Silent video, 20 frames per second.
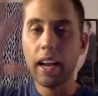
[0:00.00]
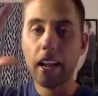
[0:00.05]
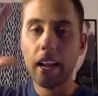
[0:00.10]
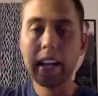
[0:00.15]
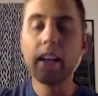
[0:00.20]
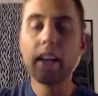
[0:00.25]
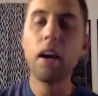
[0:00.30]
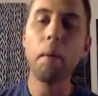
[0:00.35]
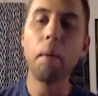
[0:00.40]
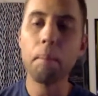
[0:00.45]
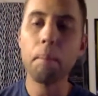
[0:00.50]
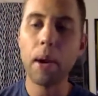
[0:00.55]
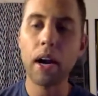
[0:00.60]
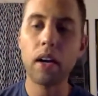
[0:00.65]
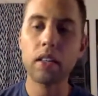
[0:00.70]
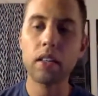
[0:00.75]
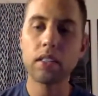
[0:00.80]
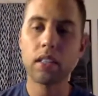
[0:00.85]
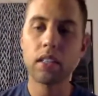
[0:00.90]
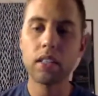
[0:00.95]
in
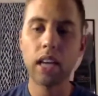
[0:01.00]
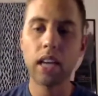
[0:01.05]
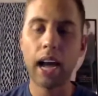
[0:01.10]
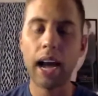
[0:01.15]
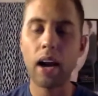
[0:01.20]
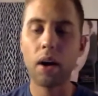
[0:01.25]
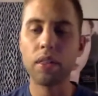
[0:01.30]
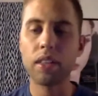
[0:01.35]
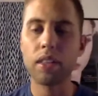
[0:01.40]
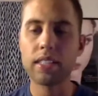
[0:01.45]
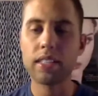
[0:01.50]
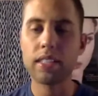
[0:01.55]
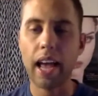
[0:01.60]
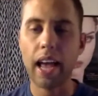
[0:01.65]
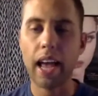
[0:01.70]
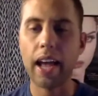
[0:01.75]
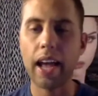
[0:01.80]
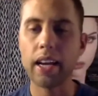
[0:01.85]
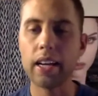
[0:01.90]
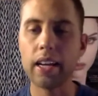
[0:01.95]
comparison to how this
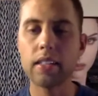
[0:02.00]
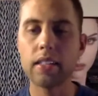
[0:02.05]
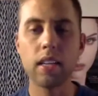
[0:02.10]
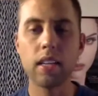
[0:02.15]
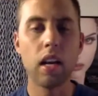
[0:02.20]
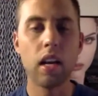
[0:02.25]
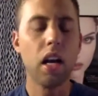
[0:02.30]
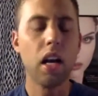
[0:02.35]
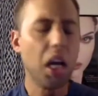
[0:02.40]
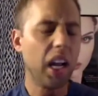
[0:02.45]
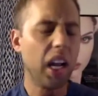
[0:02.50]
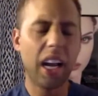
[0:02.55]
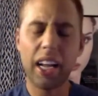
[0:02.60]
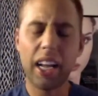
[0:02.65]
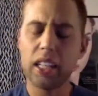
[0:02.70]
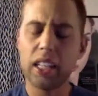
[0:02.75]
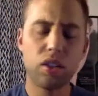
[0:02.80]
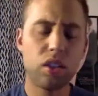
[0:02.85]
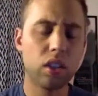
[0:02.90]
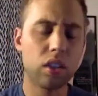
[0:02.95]
ends
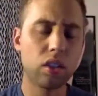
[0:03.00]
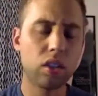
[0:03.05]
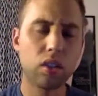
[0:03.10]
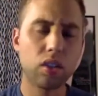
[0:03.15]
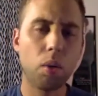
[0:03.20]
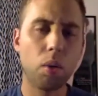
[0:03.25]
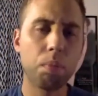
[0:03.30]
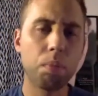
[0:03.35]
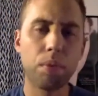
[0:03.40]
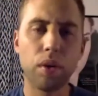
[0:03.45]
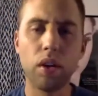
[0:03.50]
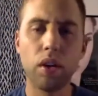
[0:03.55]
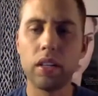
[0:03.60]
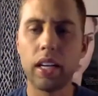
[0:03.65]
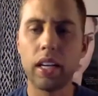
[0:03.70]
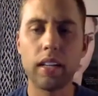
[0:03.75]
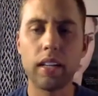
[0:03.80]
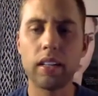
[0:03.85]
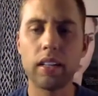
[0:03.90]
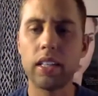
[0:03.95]
is just so
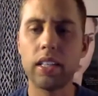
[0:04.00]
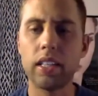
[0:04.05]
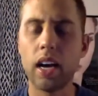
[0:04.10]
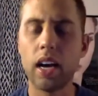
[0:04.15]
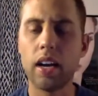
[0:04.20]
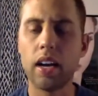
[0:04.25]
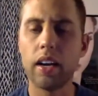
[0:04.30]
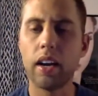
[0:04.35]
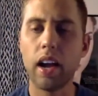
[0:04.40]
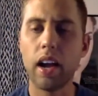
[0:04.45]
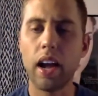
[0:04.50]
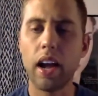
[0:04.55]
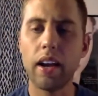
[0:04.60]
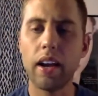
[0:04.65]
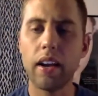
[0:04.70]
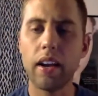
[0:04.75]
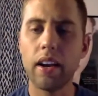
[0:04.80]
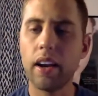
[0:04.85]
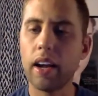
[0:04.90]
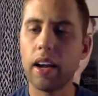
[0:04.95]
brilliantly done,
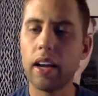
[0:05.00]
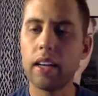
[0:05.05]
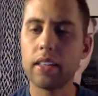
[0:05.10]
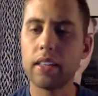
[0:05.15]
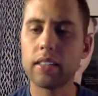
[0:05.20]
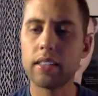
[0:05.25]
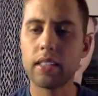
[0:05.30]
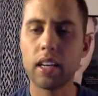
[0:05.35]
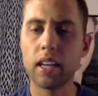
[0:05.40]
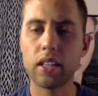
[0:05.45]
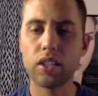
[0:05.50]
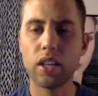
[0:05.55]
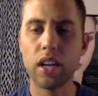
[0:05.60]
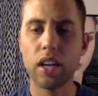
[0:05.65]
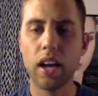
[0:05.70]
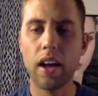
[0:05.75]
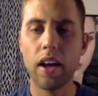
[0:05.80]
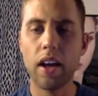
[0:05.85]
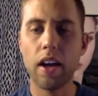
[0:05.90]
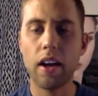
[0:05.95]
and is such
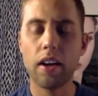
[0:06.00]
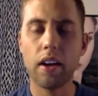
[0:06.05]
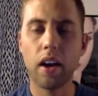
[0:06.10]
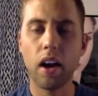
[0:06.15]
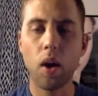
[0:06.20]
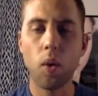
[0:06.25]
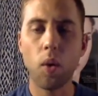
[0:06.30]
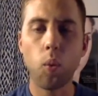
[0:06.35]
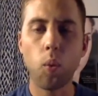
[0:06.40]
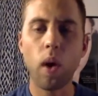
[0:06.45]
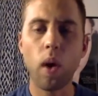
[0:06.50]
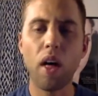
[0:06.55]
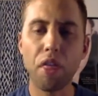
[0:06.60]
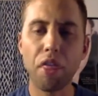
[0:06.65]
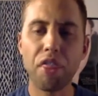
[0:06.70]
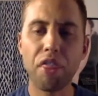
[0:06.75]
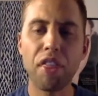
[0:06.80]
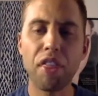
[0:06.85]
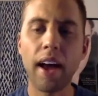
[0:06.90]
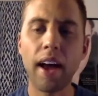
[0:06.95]
a well
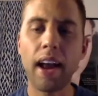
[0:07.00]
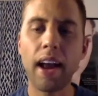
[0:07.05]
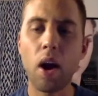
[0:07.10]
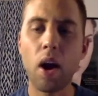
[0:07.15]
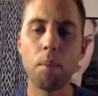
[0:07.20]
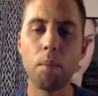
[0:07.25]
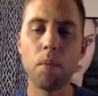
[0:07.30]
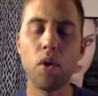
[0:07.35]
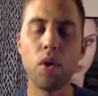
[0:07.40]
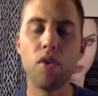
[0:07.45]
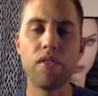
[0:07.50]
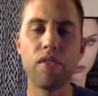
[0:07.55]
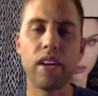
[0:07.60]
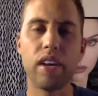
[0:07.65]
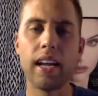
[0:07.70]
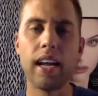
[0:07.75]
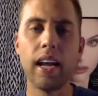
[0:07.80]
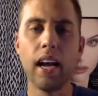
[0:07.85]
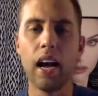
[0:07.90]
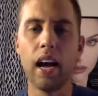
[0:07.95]
thought out
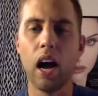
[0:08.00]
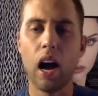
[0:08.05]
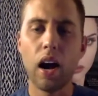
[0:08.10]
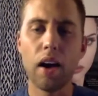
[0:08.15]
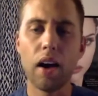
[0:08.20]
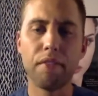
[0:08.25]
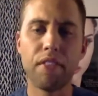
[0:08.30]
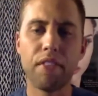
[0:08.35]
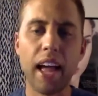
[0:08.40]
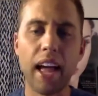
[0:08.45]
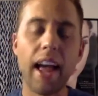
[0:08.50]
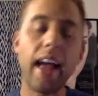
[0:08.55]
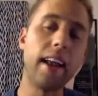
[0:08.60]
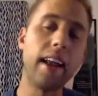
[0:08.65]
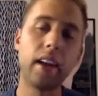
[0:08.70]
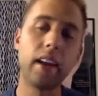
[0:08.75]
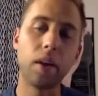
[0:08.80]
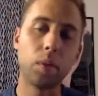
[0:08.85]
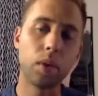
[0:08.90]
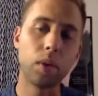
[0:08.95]
movie of the
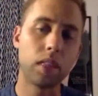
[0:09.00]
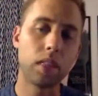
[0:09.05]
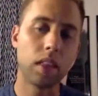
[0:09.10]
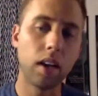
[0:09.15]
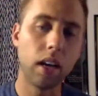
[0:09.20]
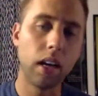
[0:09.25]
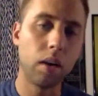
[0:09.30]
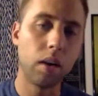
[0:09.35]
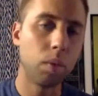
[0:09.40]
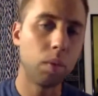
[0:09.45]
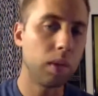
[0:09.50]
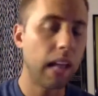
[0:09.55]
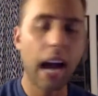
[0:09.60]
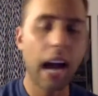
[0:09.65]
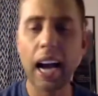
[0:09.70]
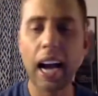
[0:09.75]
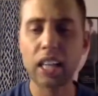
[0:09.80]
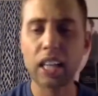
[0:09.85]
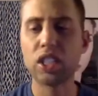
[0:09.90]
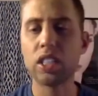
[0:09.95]
ending with the
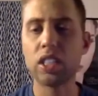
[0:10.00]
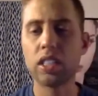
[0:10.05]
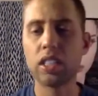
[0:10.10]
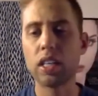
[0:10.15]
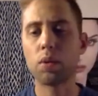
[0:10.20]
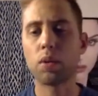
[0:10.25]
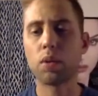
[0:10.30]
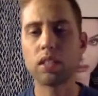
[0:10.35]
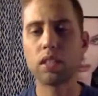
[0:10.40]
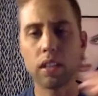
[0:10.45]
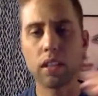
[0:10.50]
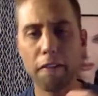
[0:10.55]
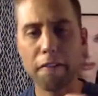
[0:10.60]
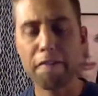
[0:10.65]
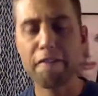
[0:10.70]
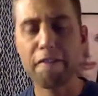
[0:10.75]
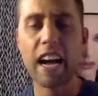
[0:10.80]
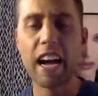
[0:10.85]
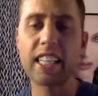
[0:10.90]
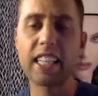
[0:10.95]
action sequence and the
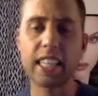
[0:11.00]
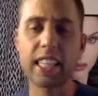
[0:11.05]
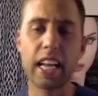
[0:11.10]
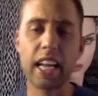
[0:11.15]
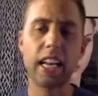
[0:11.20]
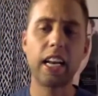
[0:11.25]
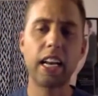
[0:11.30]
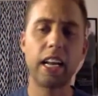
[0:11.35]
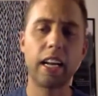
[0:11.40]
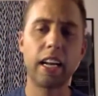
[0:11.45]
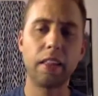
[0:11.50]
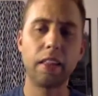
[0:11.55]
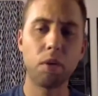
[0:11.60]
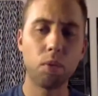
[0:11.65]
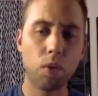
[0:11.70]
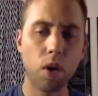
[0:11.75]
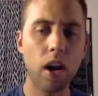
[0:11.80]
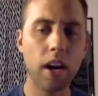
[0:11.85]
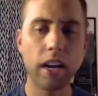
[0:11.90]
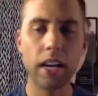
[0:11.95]
fast editing and the
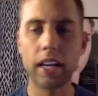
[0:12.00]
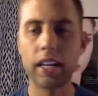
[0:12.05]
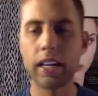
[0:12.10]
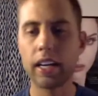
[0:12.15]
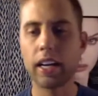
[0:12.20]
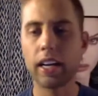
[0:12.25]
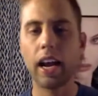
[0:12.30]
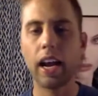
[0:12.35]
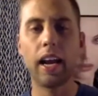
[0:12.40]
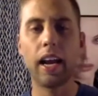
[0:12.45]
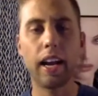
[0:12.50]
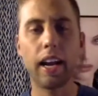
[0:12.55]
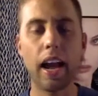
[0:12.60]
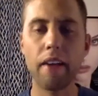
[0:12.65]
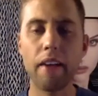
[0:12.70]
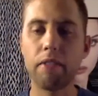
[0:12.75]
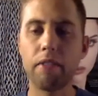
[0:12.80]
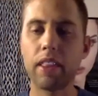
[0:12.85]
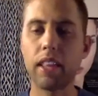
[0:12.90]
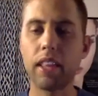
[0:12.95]
running and
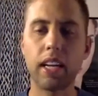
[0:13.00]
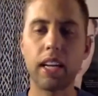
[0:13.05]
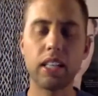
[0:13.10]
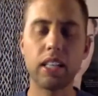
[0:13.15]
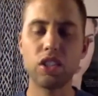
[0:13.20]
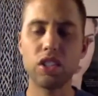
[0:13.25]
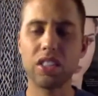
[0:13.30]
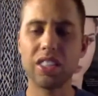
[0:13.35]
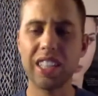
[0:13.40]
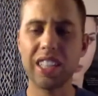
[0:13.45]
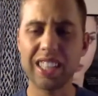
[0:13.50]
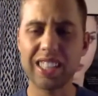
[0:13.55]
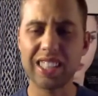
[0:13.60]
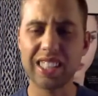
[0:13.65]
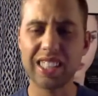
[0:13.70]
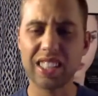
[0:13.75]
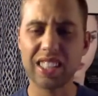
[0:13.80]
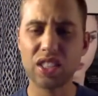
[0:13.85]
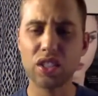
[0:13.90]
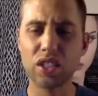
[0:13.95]
everything. It's
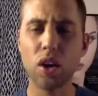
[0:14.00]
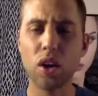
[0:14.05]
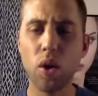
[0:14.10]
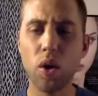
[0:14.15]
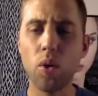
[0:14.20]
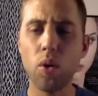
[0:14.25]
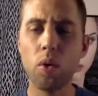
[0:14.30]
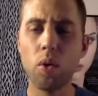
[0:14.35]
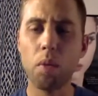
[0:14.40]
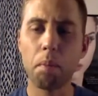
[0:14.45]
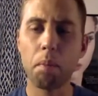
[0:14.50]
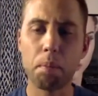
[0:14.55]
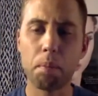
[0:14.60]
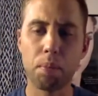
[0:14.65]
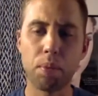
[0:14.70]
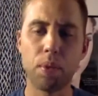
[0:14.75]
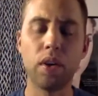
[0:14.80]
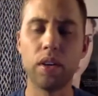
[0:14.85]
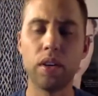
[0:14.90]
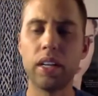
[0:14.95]
so
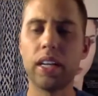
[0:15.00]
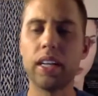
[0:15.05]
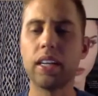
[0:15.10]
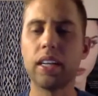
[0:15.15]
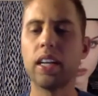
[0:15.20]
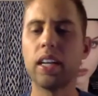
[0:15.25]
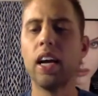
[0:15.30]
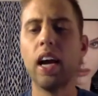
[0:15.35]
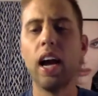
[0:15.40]
brilliant,